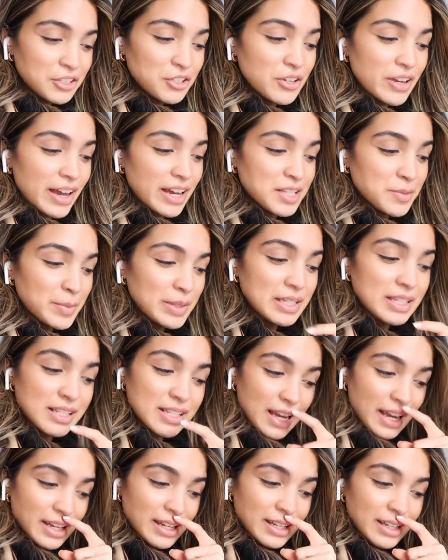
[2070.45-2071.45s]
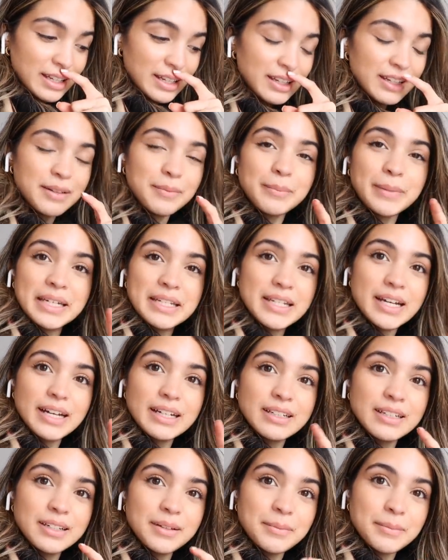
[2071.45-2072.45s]
So it has been decided, my
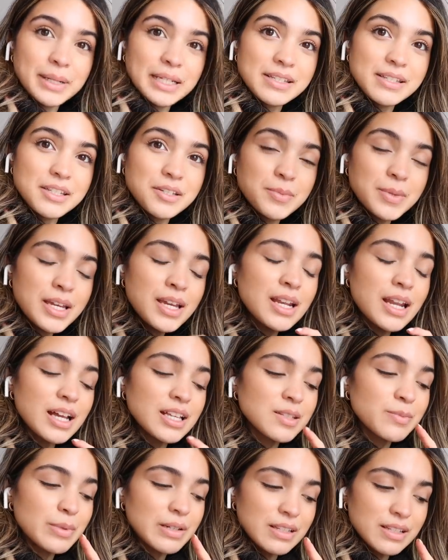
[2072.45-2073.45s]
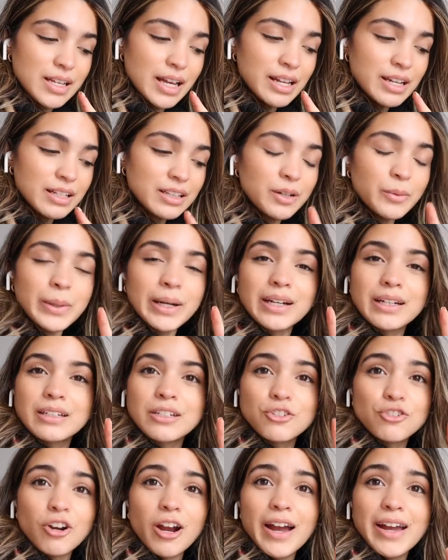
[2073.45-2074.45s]
dad messaged me, and it has been decided that we're
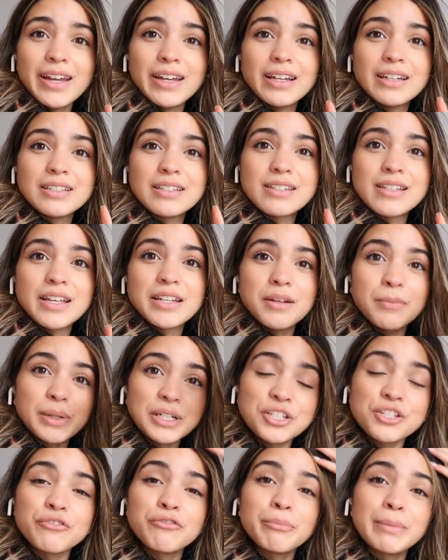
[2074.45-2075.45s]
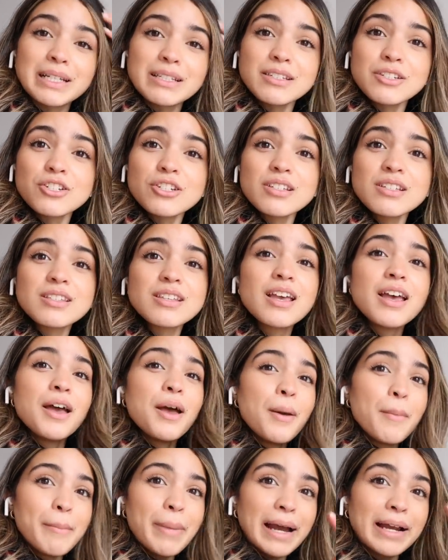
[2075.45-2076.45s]
gonna try and send a bunch of messages
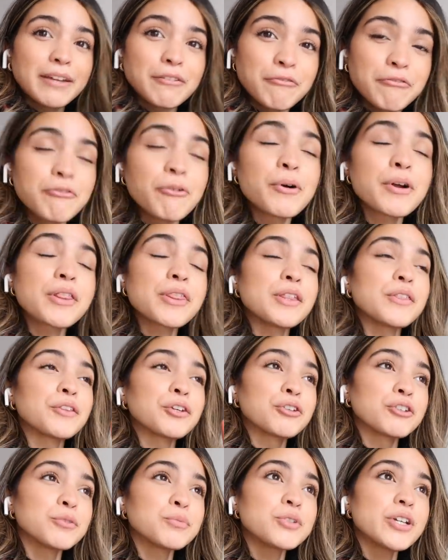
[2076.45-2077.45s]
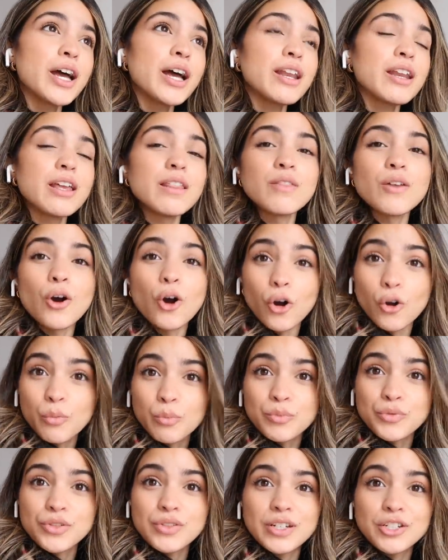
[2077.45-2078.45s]
back and forth in the group chat in the
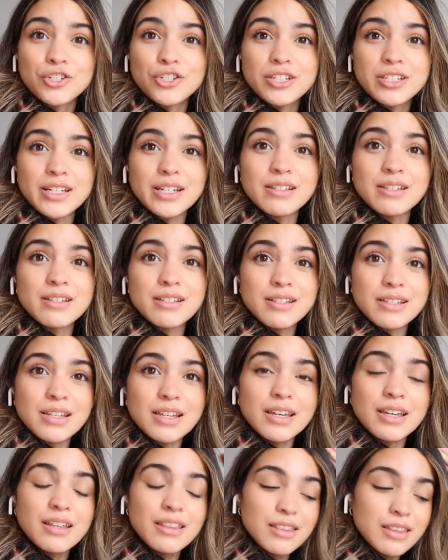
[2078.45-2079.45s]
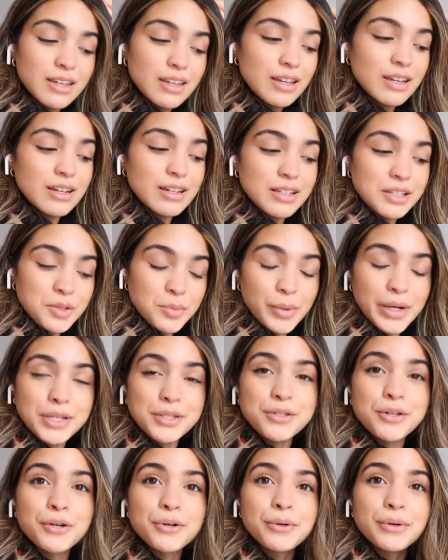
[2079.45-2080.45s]
hopes that she doesn't see the
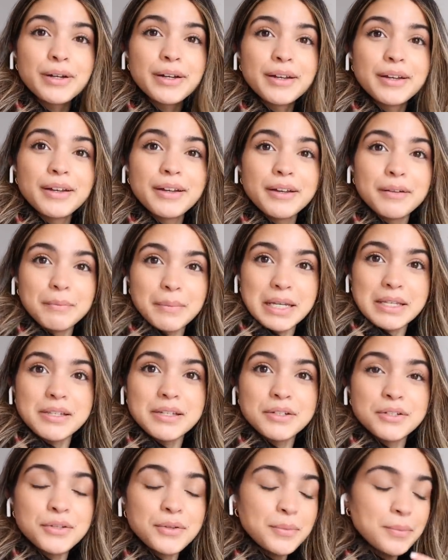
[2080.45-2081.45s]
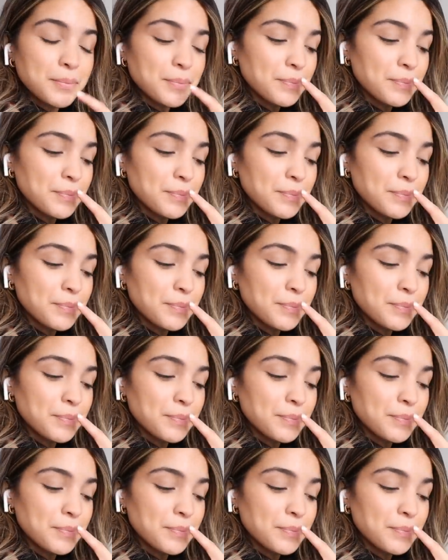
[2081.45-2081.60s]
Nespresso message.